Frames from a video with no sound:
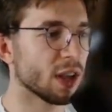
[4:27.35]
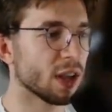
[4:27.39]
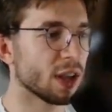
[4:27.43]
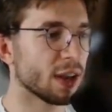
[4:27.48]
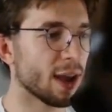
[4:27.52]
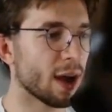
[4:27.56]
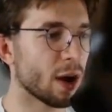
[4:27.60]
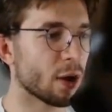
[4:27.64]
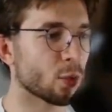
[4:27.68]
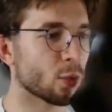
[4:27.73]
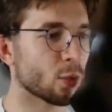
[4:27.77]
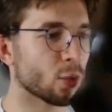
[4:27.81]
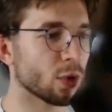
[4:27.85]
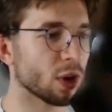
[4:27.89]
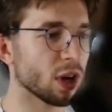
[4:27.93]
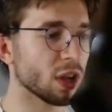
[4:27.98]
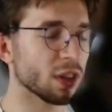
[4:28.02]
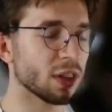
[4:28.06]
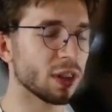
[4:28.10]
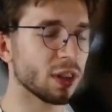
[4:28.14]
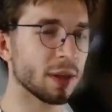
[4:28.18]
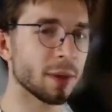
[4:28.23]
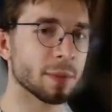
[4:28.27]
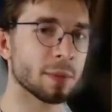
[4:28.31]
Now
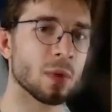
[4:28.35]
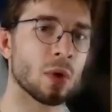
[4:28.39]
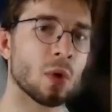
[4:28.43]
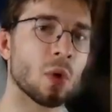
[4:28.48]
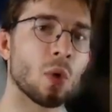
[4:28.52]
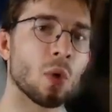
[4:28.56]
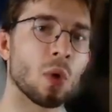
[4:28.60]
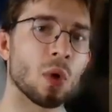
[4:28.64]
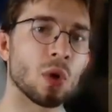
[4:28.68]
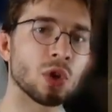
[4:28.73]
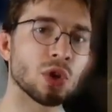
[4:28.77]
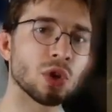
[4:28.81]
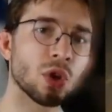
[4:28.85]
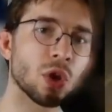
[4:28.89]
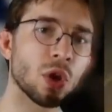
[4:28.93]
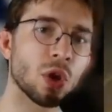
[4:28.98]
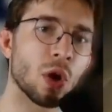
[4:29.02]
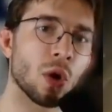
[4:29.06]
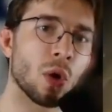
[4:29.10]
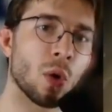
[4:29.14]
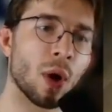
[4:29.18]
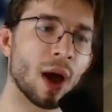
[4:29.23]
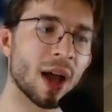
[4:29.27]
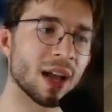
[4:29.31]
really,
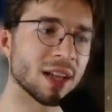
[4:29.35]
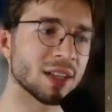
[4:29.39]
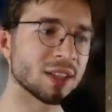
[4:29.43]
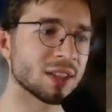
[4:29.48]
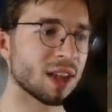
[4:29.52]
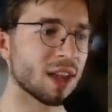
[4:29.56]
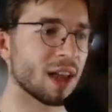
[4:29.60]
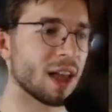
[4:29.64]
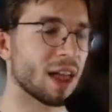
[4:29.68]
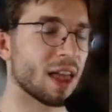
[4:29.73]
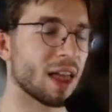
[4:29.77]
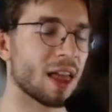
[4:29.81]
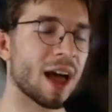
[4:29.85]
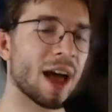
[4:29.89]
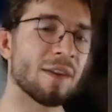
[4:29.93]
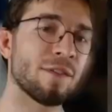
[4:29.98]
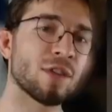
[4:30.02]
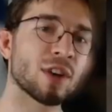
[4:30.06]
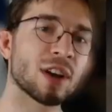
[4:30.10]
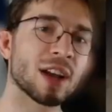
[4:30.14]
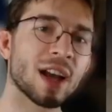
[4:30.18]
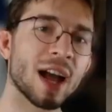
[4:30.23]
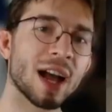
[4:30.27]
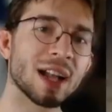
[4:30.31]
as I
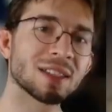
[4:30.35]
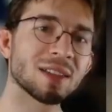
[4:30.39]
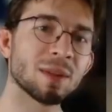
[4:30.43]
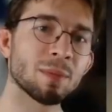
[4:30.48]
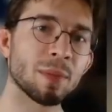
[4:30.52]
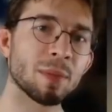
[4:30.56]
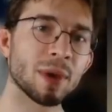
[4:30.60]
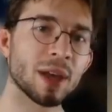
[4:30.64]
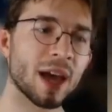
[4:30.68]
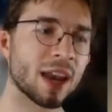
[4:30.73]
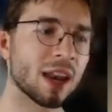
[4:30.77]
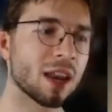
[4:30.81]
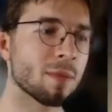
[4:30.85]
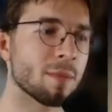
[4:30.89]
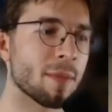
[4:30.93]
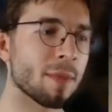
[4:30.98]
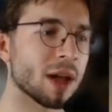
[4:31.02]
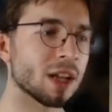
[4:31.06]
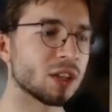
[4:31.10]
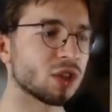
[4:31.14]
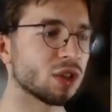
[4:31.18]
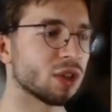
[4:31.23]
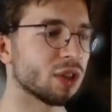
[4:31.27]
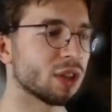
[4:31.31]
forgot to I didn't
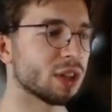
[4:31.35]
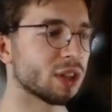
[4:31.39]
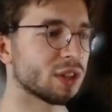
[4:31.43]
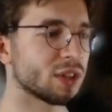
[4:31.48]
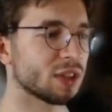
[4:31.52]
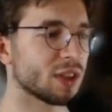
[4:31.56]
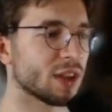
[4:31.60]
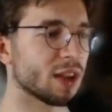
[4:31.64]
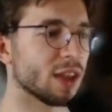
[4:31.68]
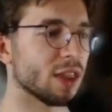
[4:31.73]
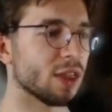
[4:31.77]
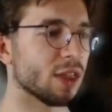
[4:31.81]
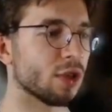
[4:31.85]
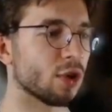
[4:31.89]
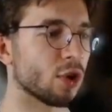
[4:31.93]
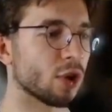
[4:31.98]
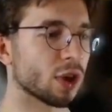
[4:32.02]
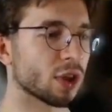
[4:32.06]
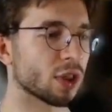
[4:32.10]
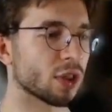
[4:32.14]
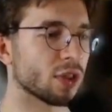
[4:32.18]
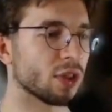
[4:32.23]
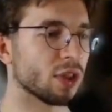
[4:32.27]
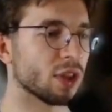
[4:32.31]
mention this
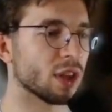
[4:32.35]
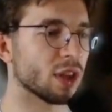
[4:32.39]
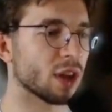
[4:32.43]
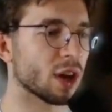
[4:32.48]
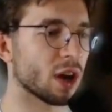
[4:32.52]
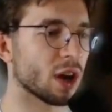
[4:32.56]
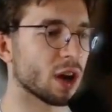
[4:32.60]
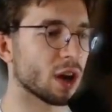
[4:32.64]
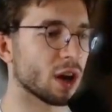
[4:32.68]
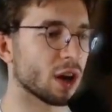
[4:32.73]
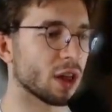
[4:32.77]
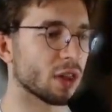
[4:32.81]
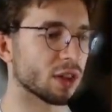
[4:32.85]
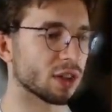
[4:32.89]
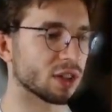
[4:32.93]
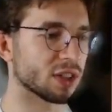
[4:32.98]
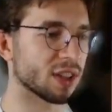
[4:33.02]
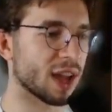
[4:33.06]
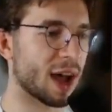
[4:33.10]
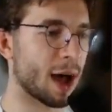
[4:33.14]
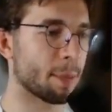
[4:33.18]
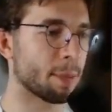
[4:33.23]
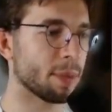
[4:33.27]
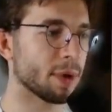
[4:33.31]
during the
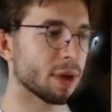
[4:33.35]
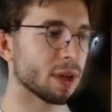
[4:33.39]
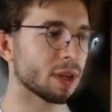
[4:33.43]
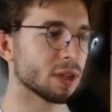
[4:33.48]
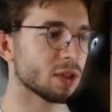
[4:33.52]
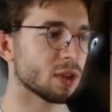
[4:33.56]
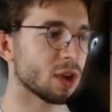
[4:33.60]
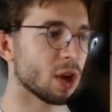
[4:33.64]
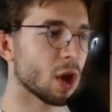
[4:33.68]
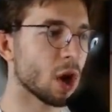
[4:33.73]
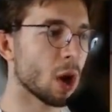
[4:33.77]
toppings,